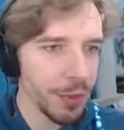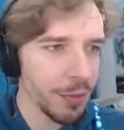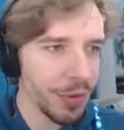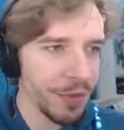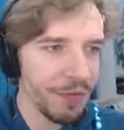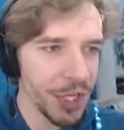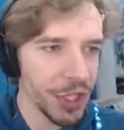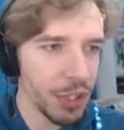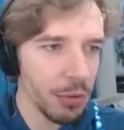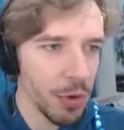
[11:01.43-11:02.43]

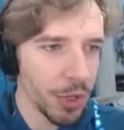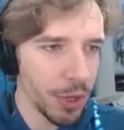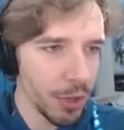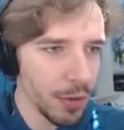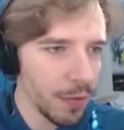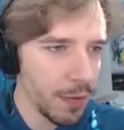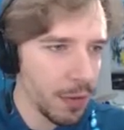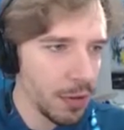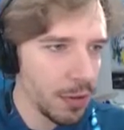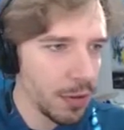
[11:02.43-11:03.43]
perfection mode again.
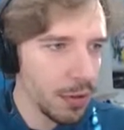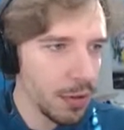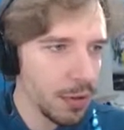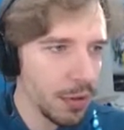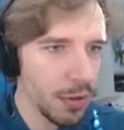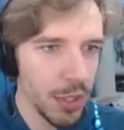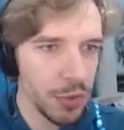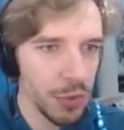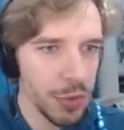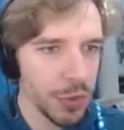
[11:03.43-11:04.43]
That's
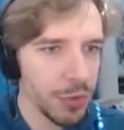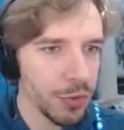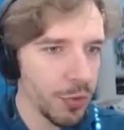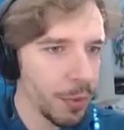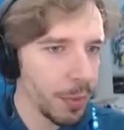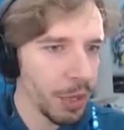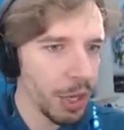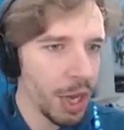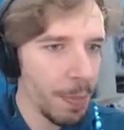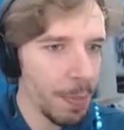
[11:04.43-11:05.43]
what's screwing me
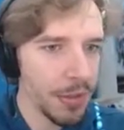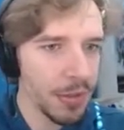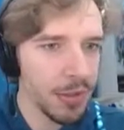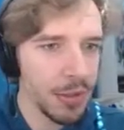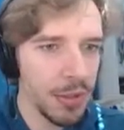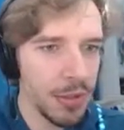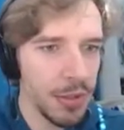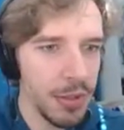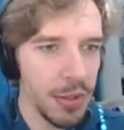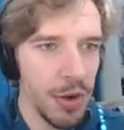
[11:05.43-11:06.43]
up.
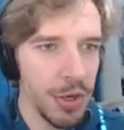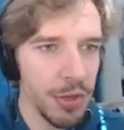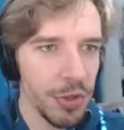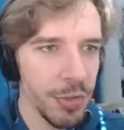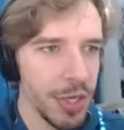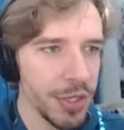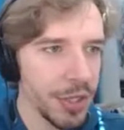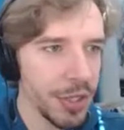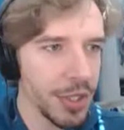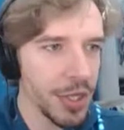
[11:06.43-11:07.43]
Now this old man's
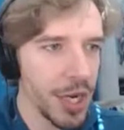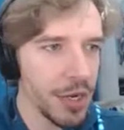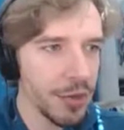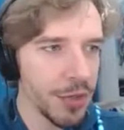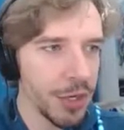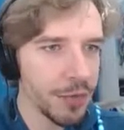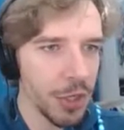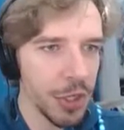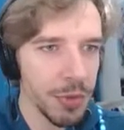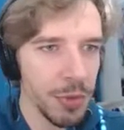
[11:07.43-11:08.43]
gonna die outside of the
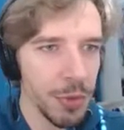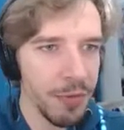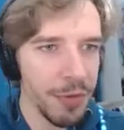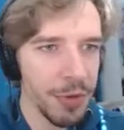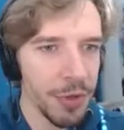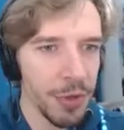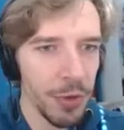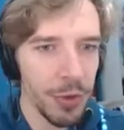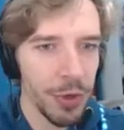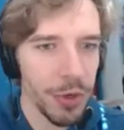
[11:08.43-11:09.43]
hospital without their
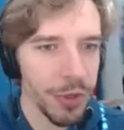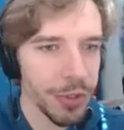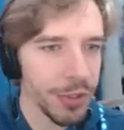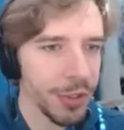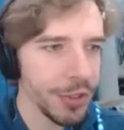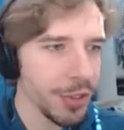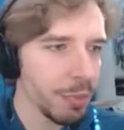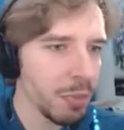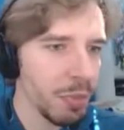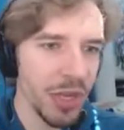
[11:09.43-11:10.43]
gold hearts are just in a
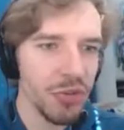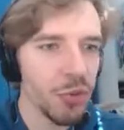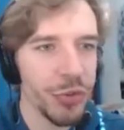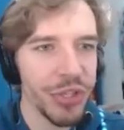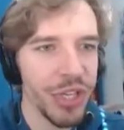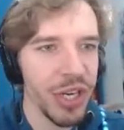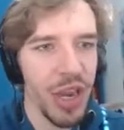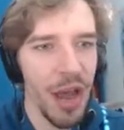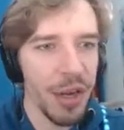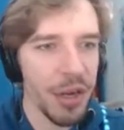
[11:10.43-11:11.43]
perpetual
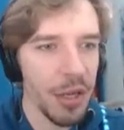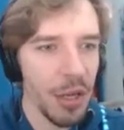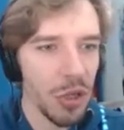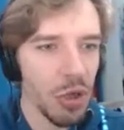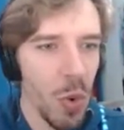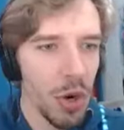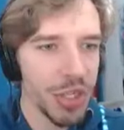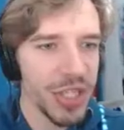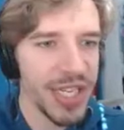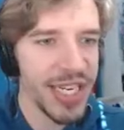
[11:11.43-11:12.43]
decline towards
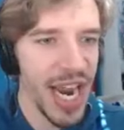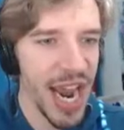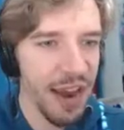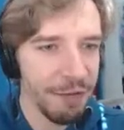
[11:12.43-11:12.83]
death.